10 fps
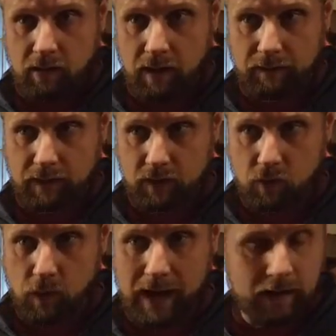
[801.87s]
How often
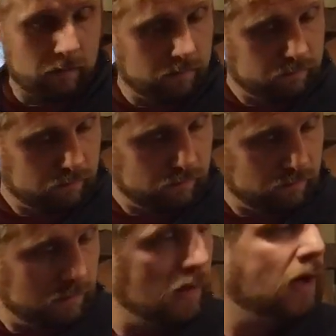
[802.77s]
you whack
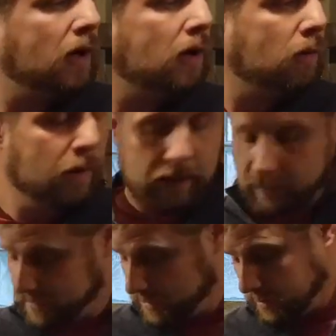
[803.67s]

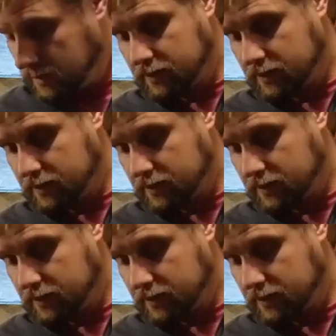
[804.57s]
weeds?